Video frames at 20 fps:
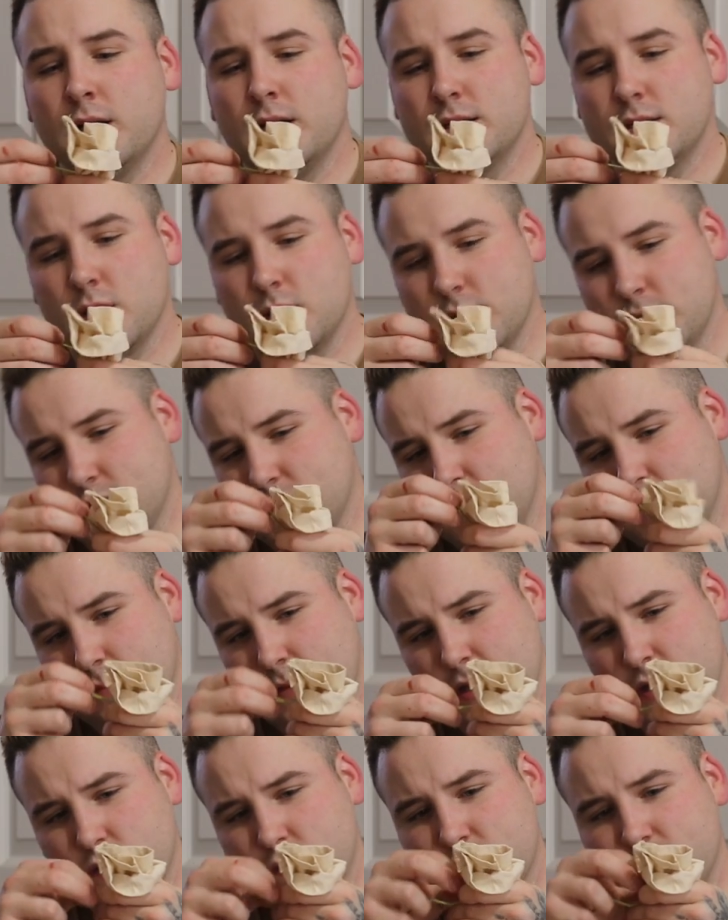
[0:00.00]
So this is going to
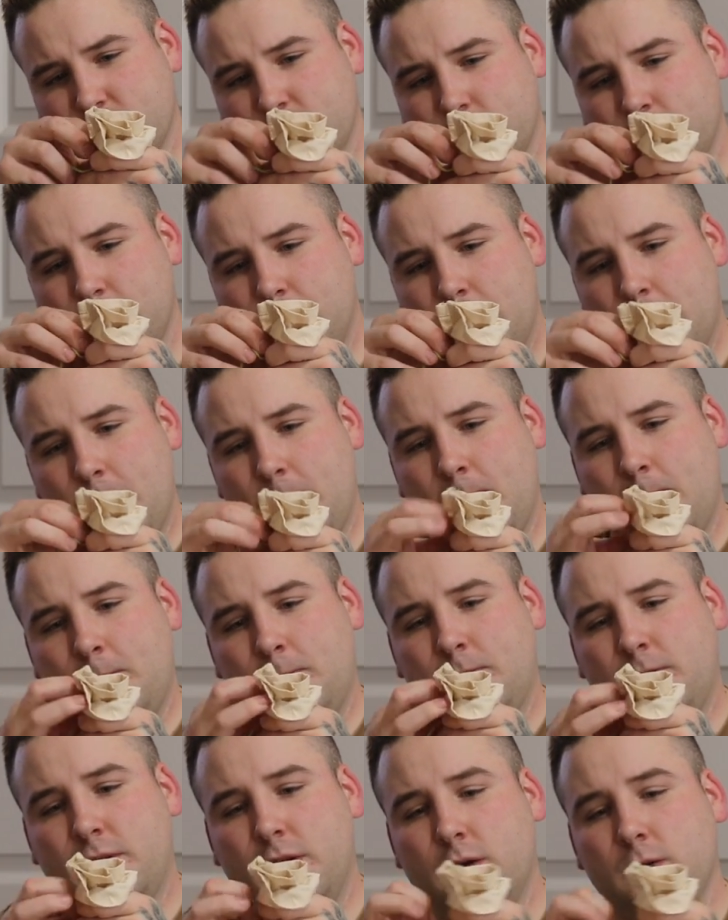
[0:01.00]
be interesting.
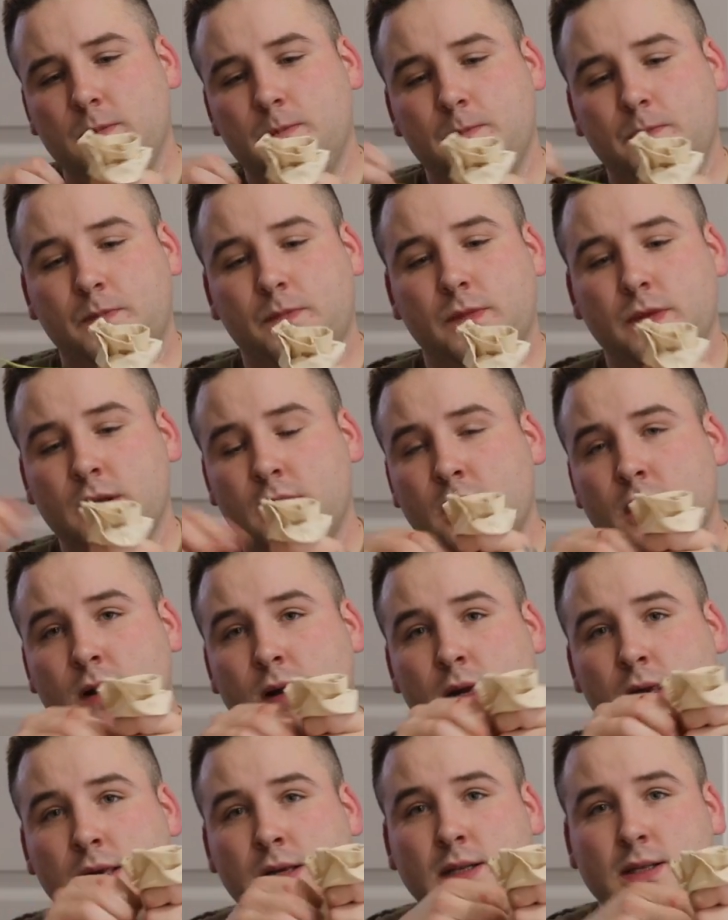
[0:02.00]
So,
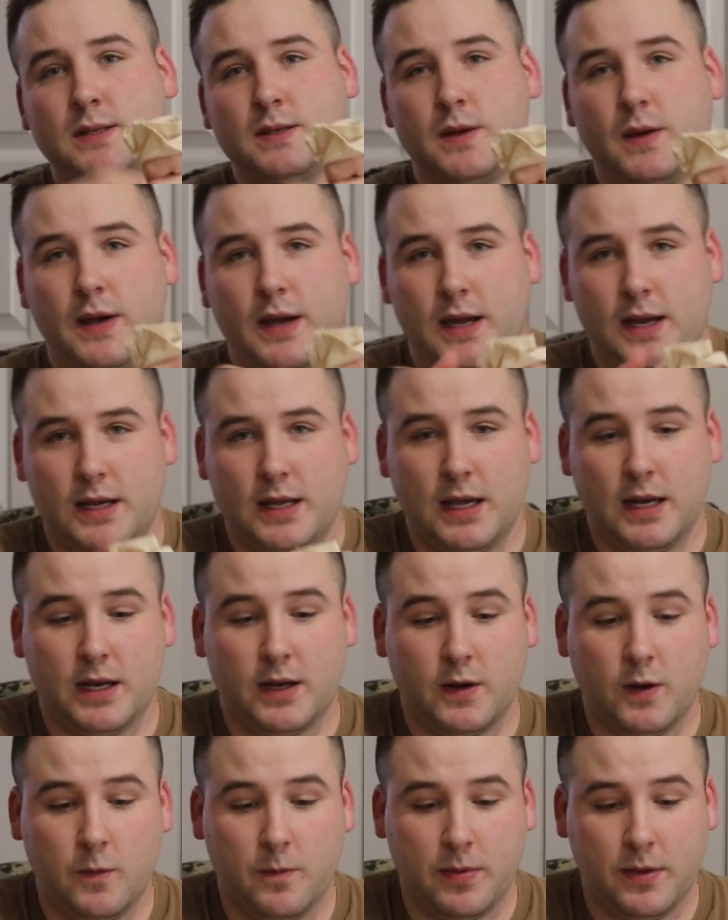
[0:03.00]
let's go ahead and get
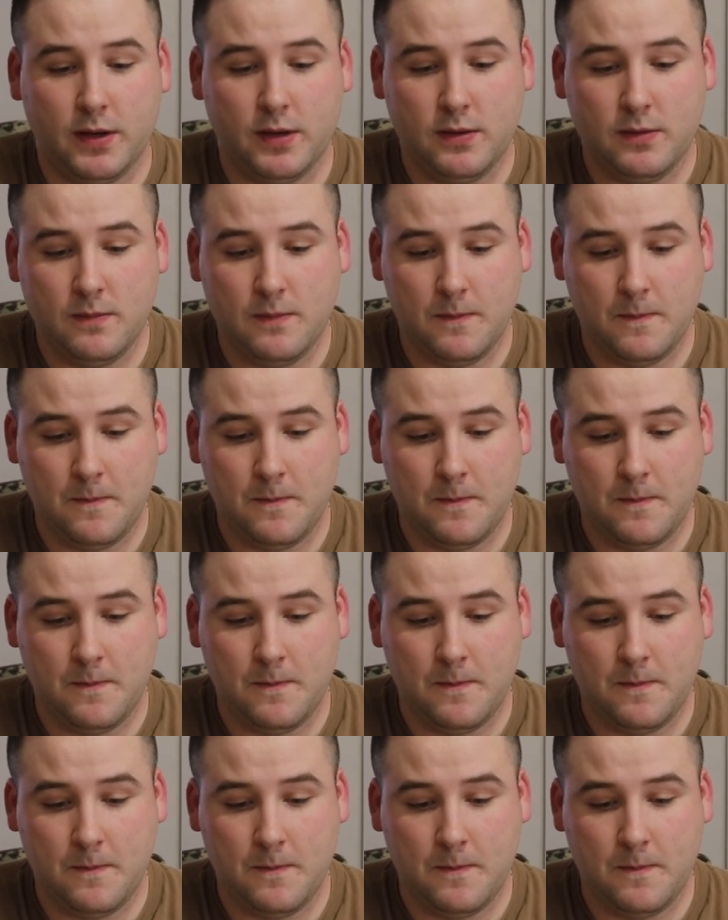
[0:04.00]
it open.